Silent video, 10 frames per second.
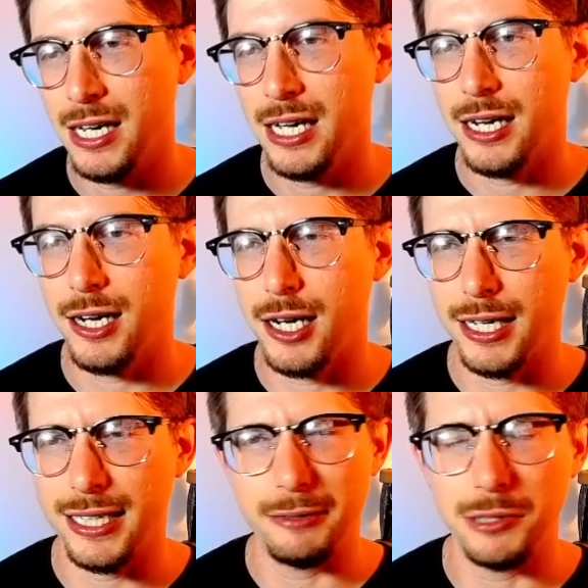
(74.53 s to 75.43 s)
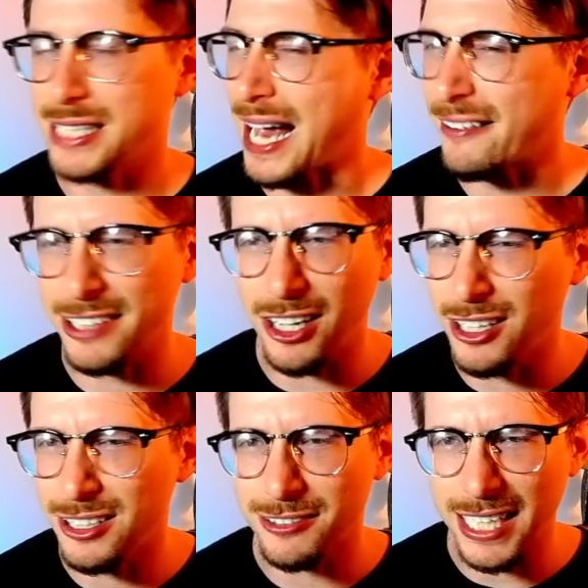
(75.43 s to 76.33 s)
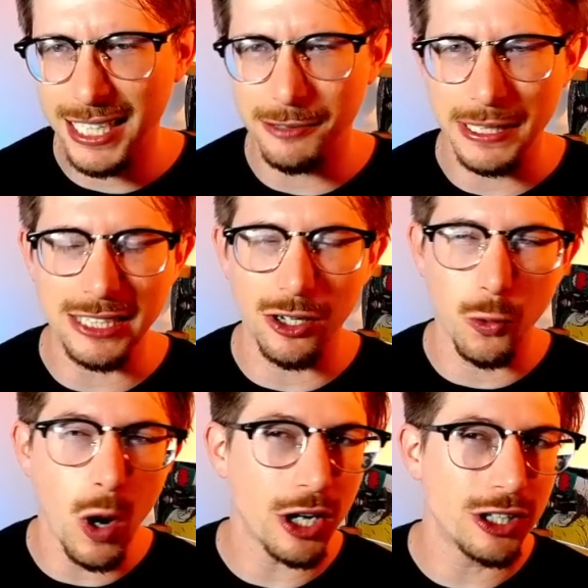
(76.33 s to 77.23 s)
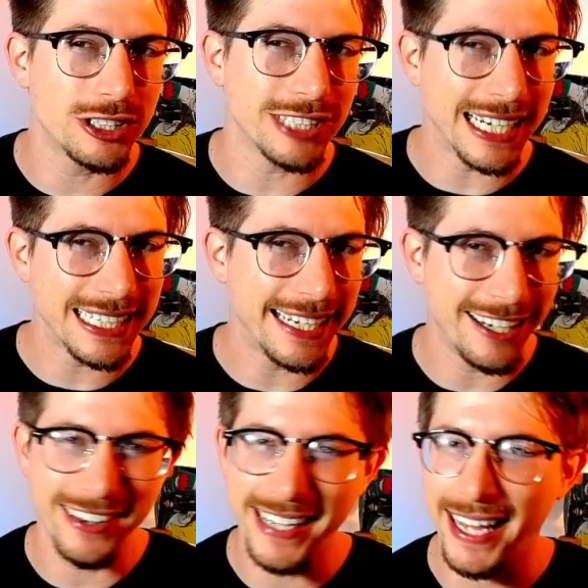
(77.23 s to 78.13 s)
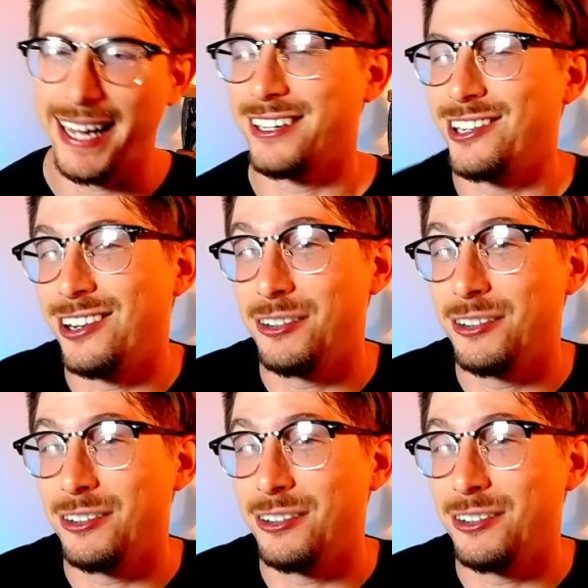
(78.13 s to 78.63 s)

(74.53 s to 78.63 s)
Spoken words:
It was Avalugg, right? We don't want our Dragonite on that at all.